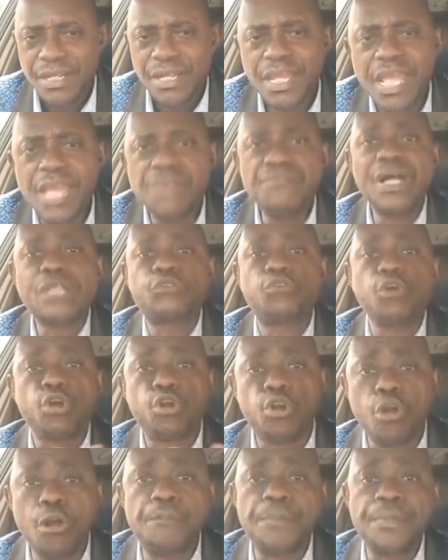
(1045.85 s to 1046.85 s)
Give them to
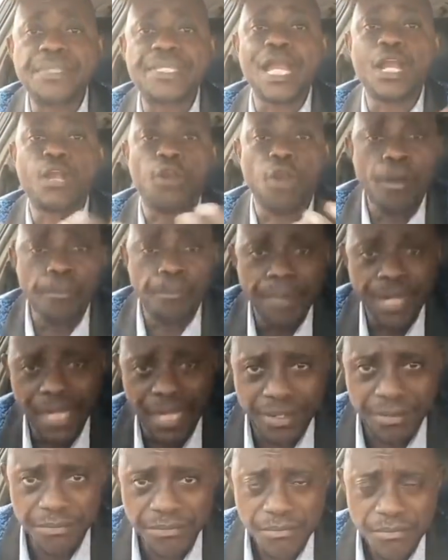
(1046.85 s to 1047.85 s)
competent
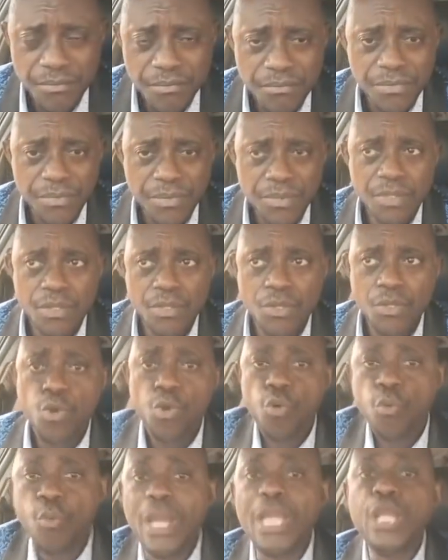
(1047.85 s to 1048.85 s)
company.
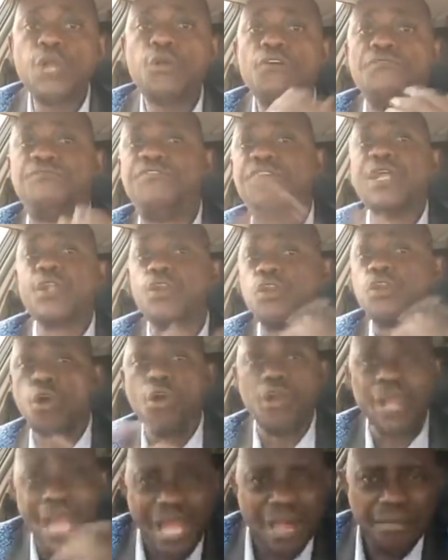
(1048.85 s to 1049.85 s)
When you go feel
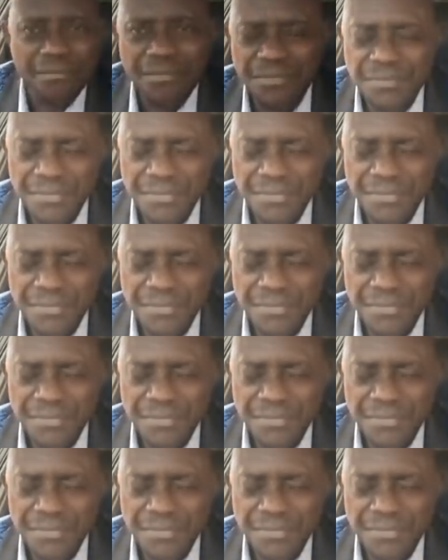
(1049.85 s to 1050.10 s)
runner.